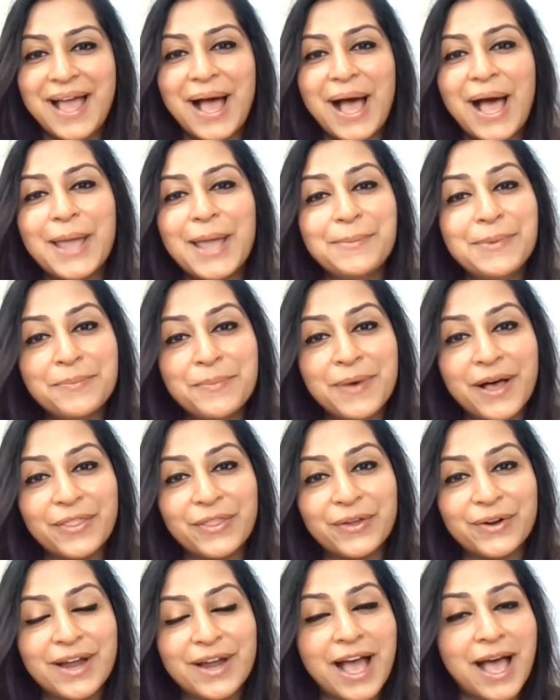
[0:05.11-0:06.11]
I'm a
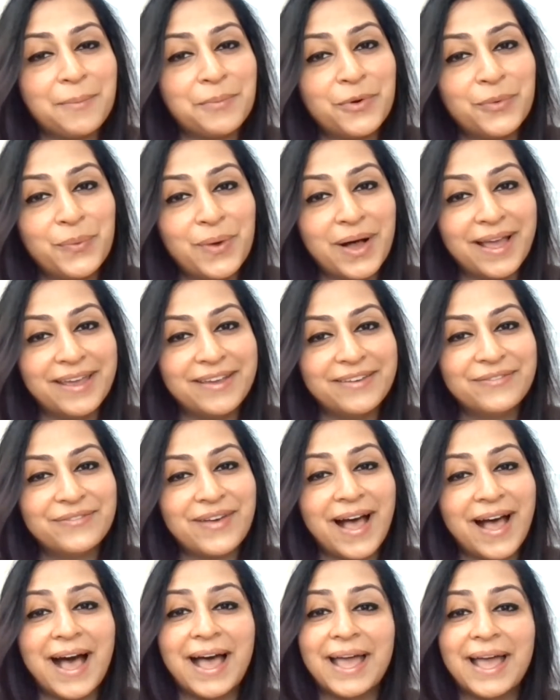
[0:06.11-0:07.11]
mother, I'm a wife,
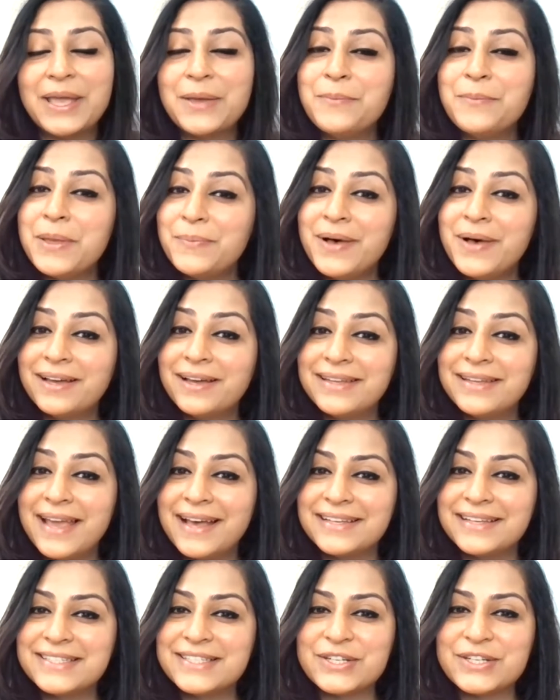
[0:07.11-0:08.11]
I am a
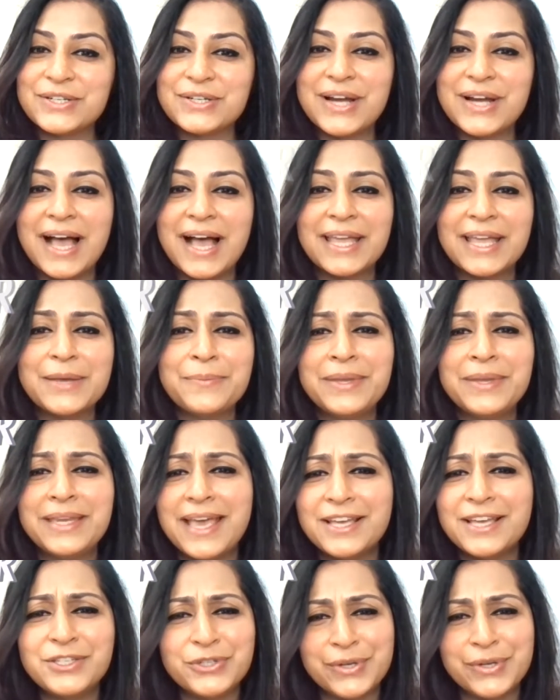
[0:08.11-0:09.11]
podcaster, I am an
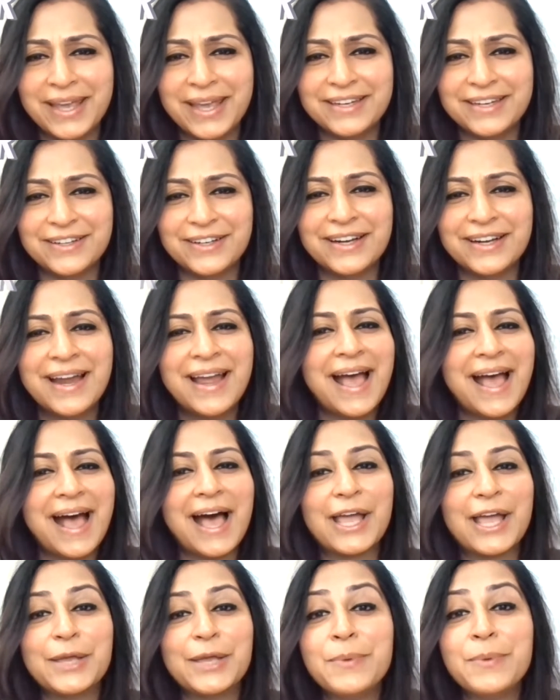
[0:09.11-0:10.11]
educator,
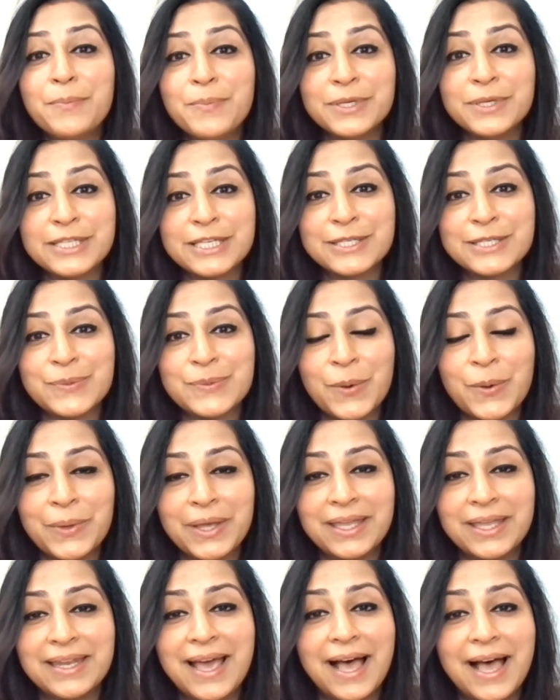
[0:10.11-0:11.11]
I am a
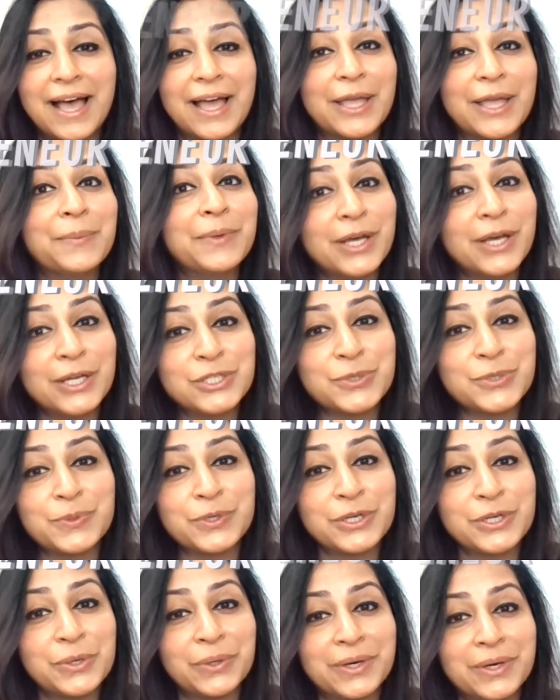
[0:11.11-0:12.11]
businesswoman, I am an
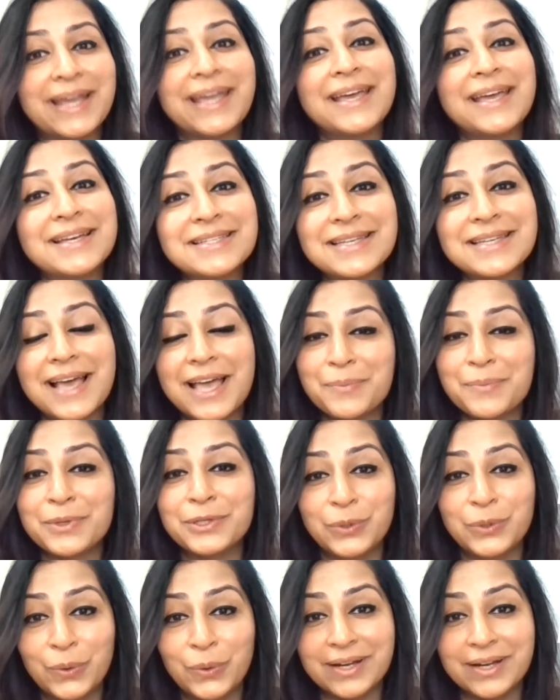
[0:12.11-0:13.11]
entrepreneur, and I'm a
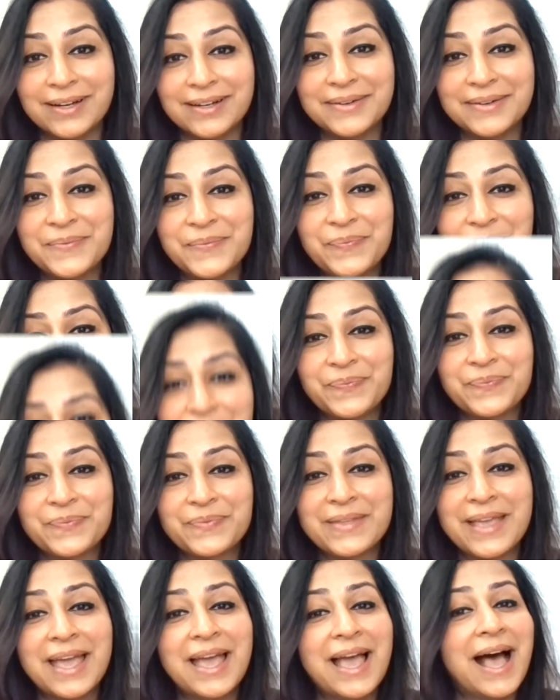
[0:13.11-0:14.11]
lawyer.
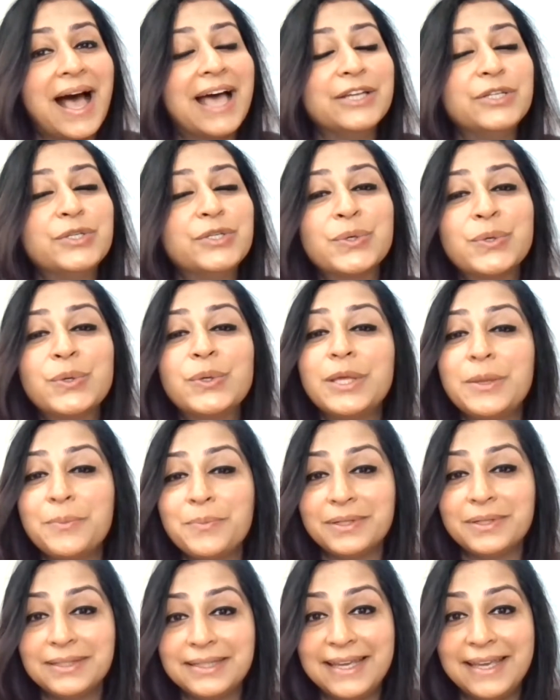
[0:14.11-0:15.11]
I truly
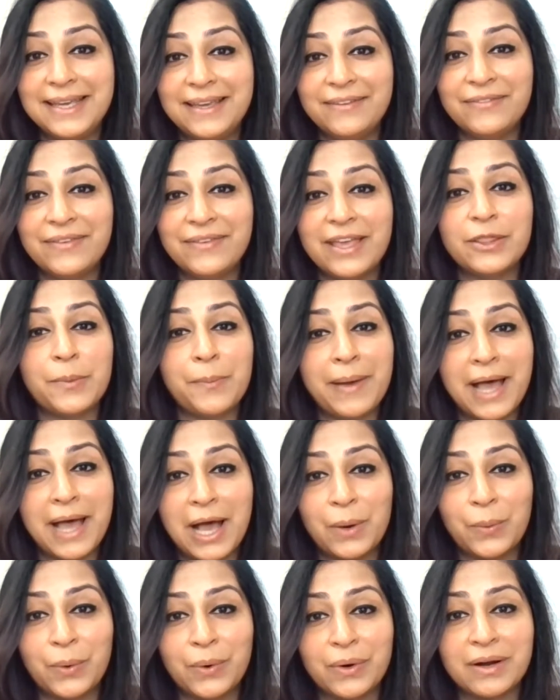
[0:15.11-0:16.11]
believe in the
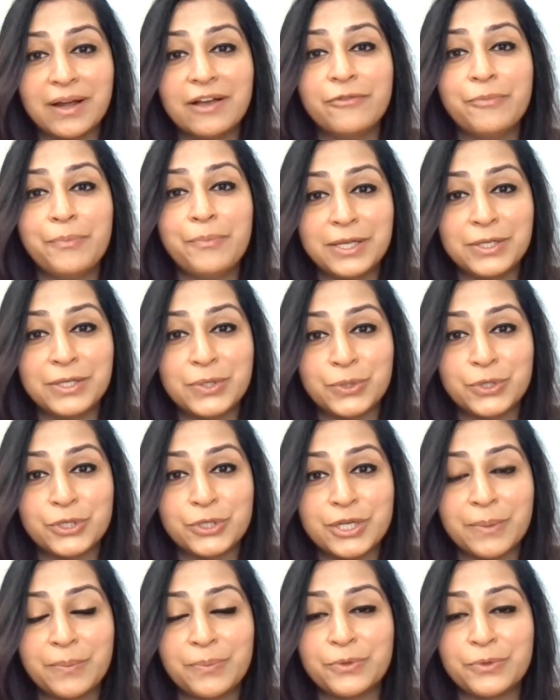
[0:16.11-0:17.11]
power of
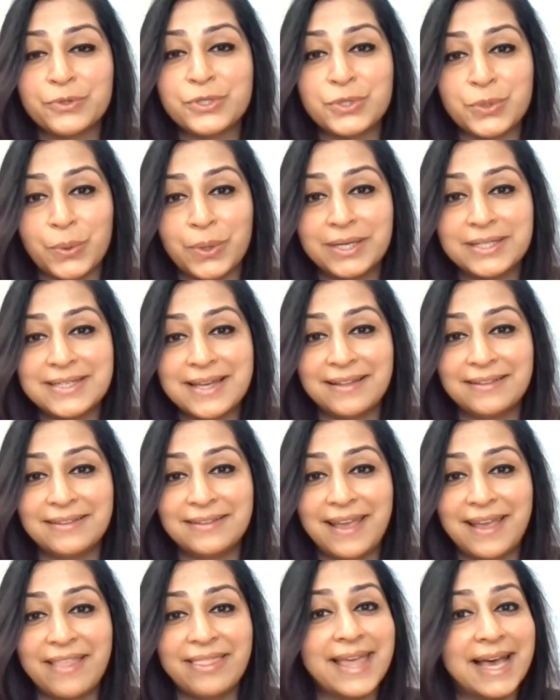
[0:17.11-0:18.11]
mentorship through
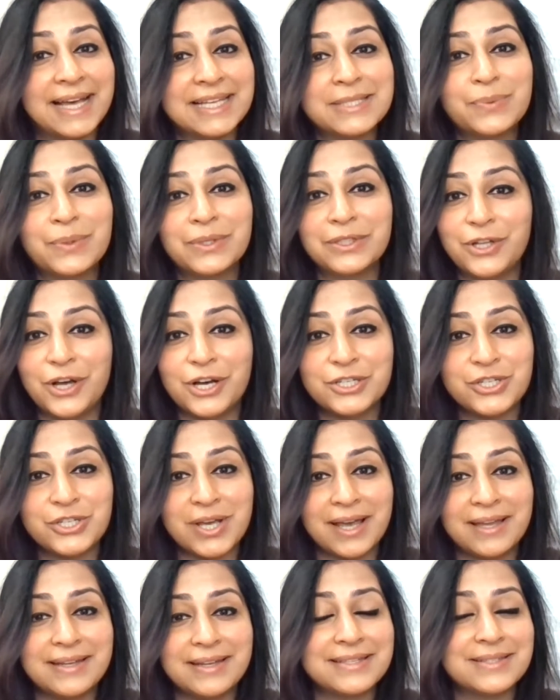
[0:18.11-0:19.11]
storytelling, and that's what Law
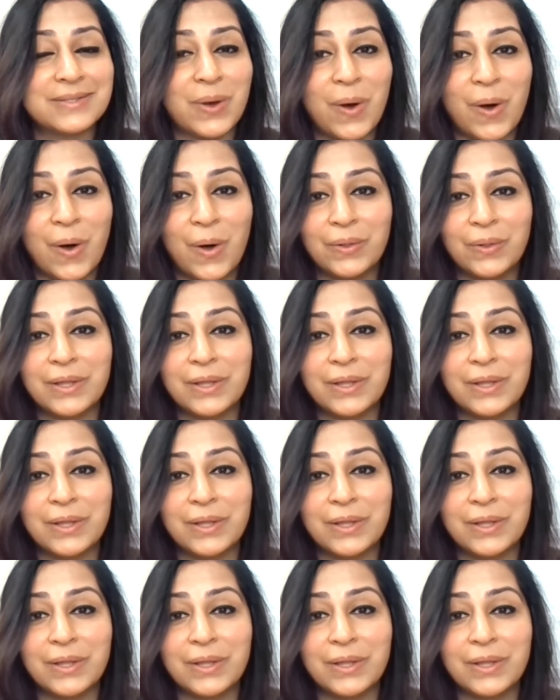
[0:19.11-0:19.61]
Chat is all